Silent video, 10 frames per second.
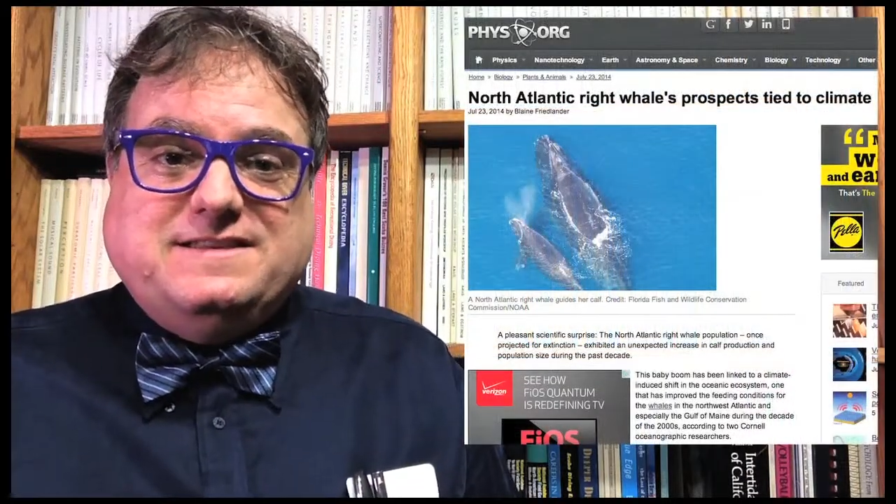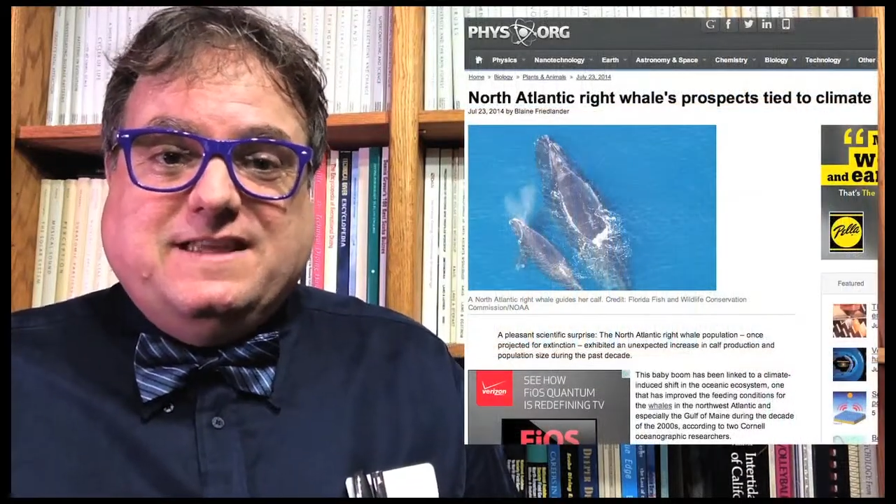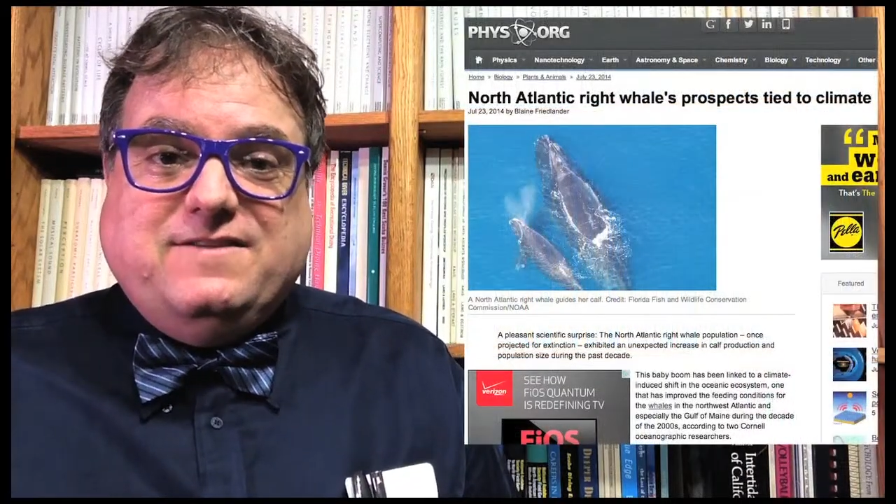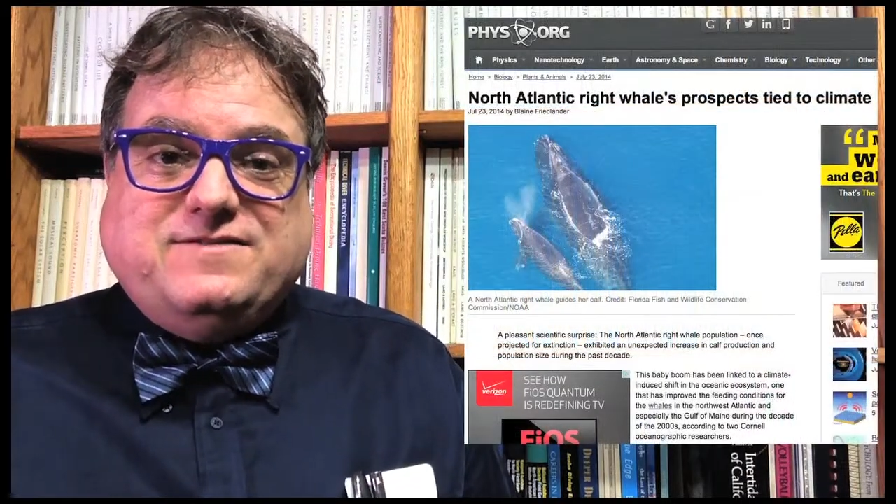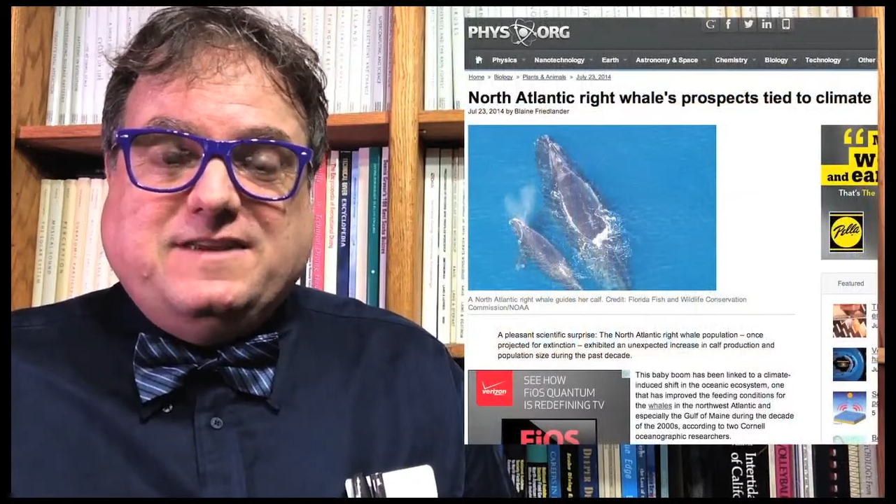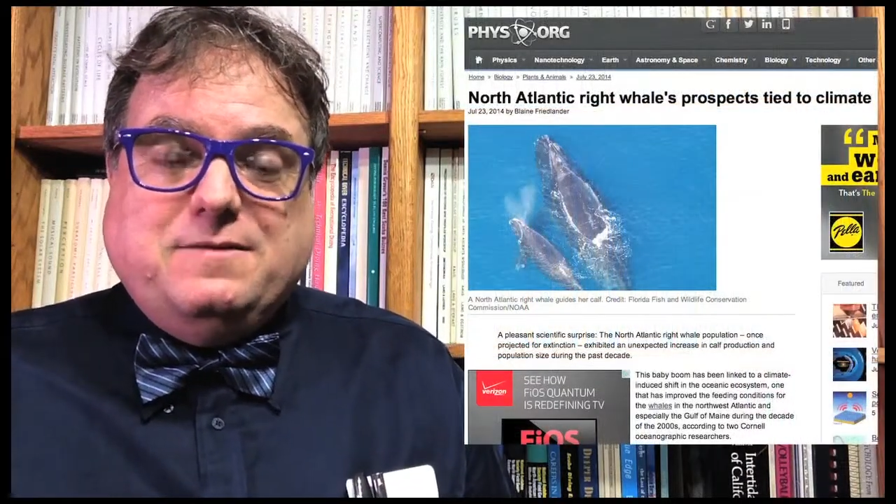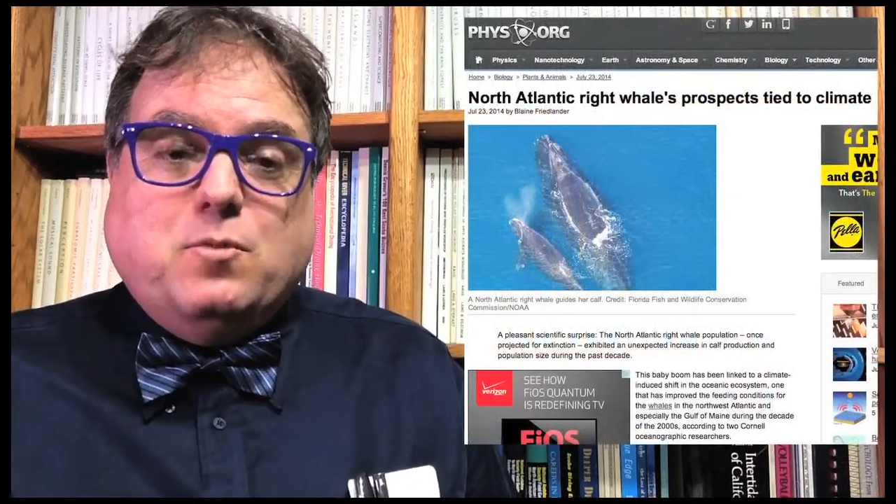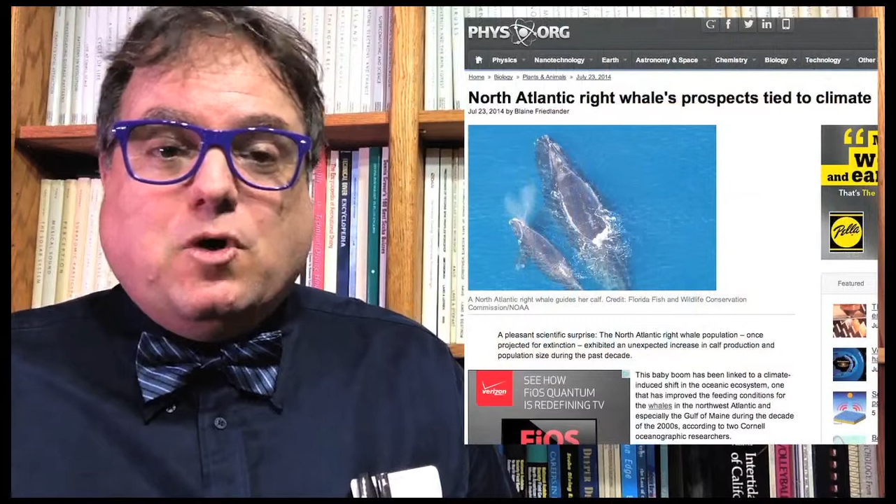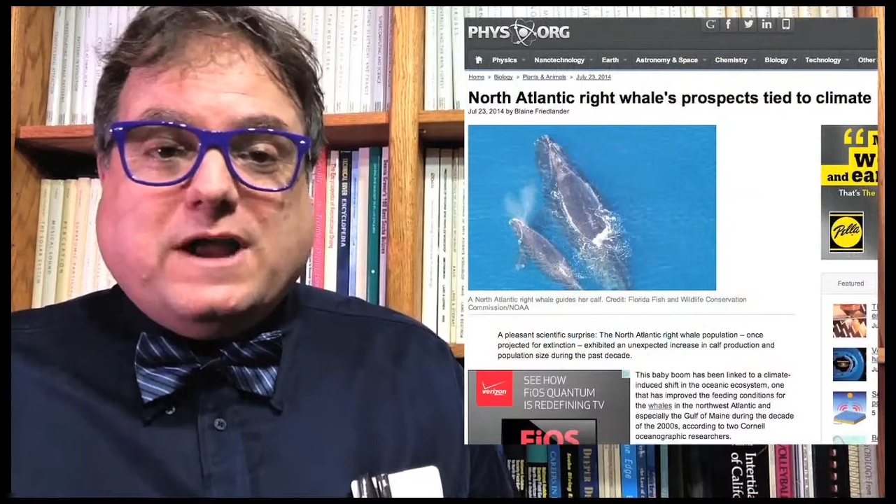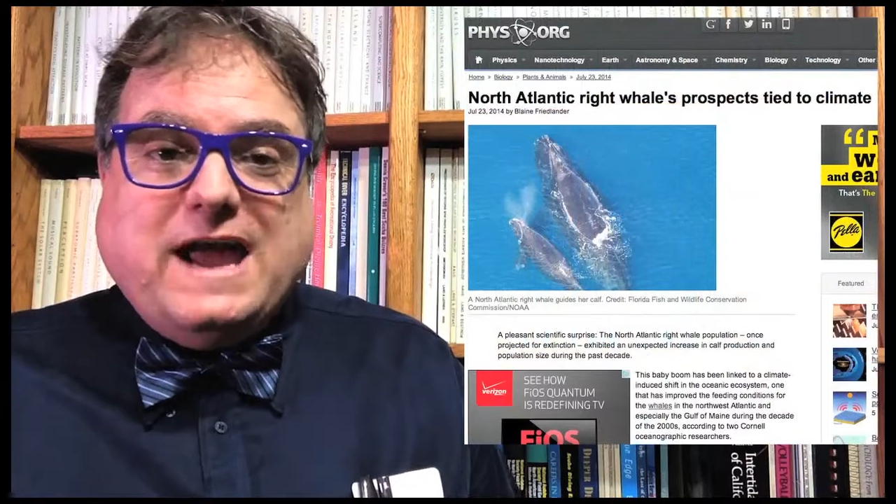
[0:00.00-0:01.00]
they've seen
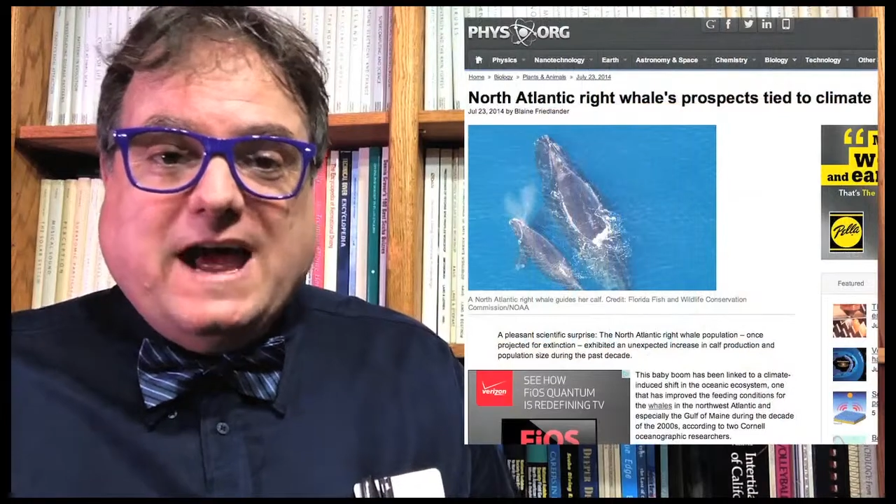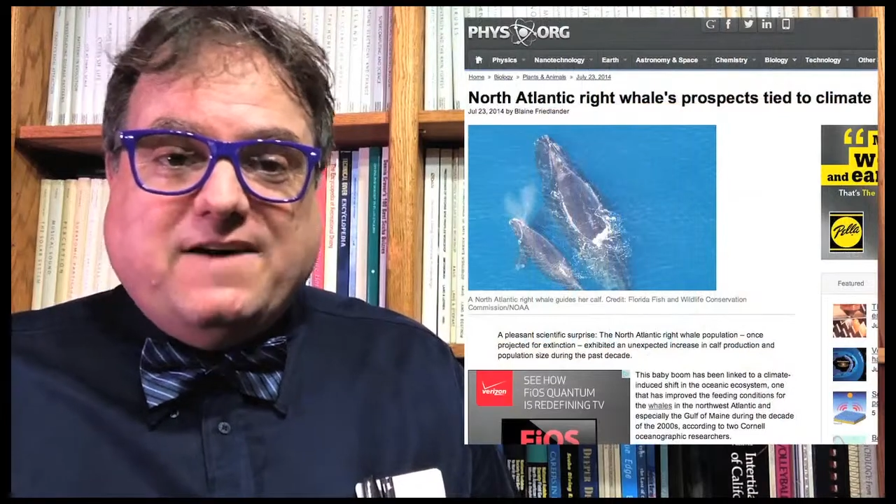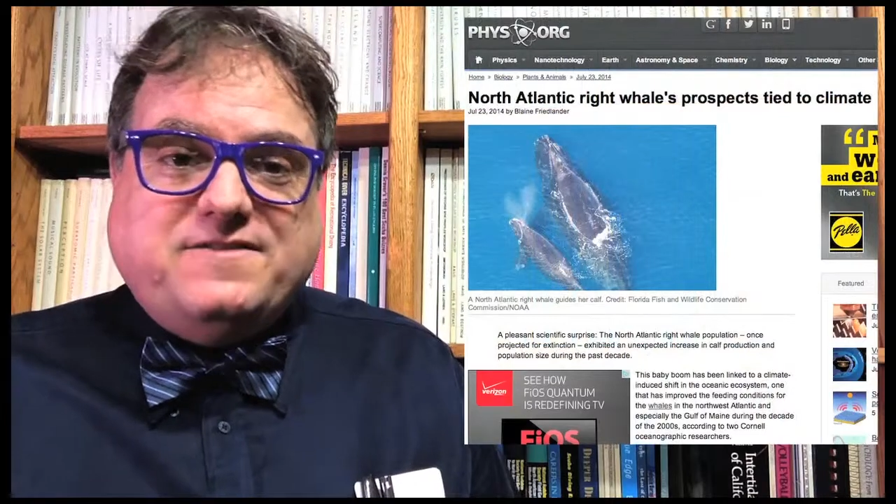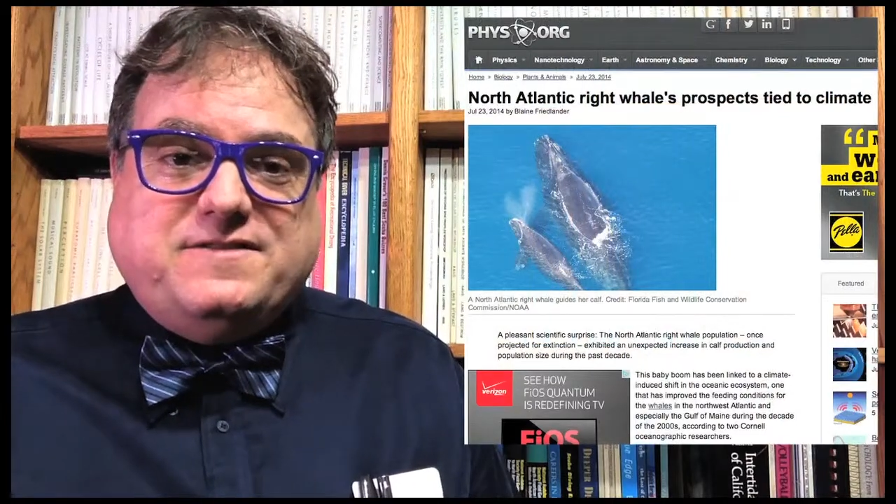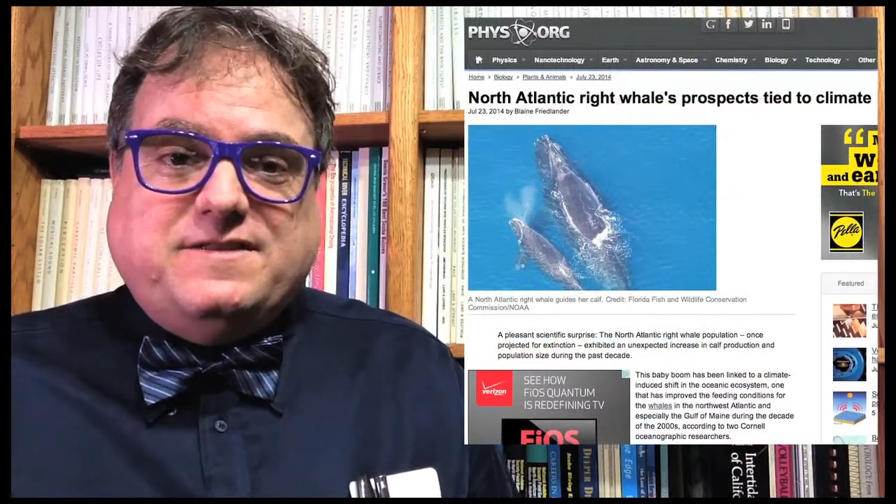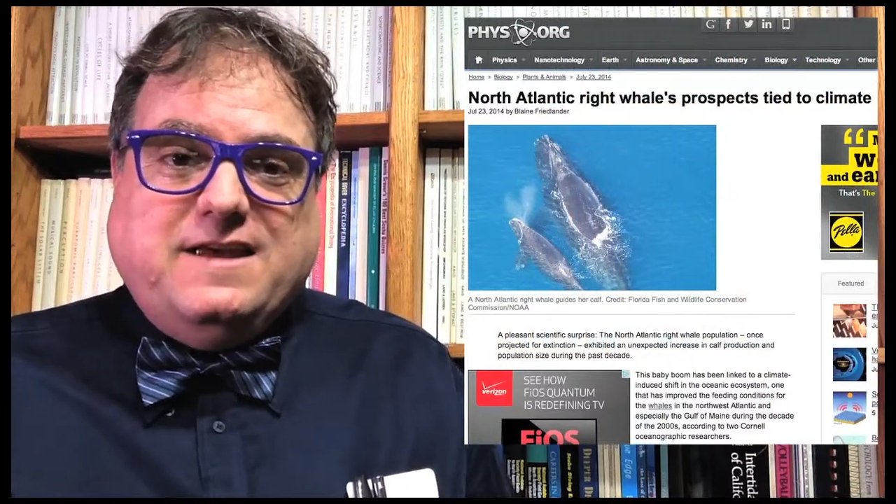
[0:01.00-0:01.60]
more calves